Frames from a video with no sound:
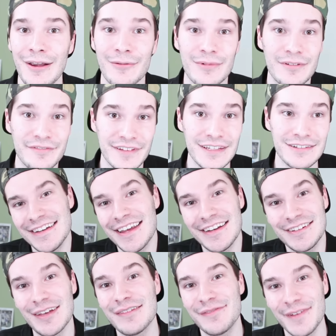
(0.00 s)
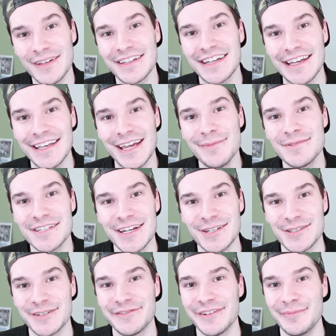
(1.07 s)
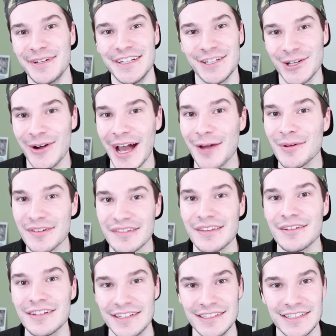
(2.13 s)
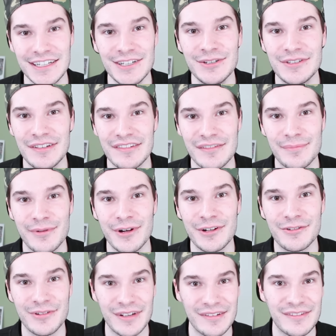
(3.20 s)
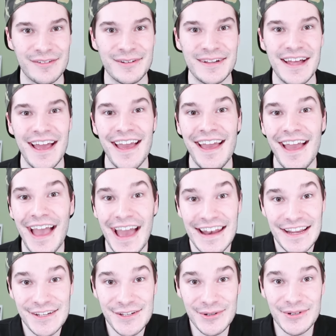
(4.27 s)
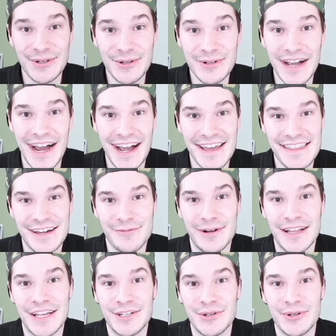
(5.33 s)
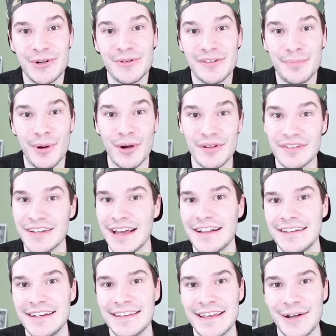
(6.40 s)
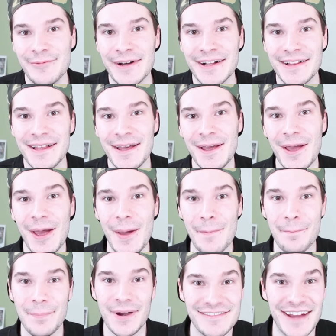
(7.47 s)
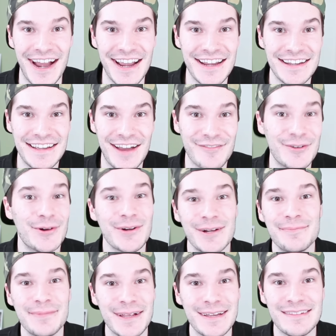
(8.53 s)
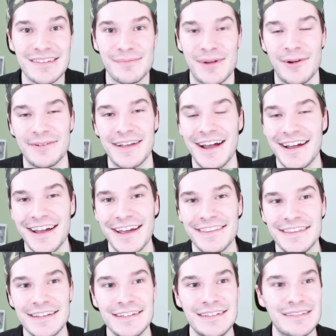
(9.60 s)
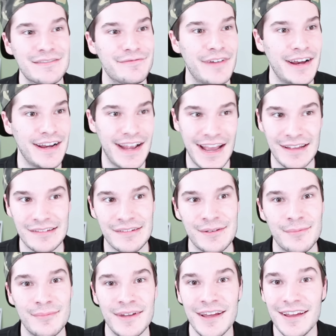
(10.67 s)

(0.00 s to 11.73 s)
revealed. It does feel like a game changer for me, you know? I will still continue to support Krystal, and I don't know Kai that well, I don't know his personality that well, but I have no complaints about Kai. I think he's very handsome,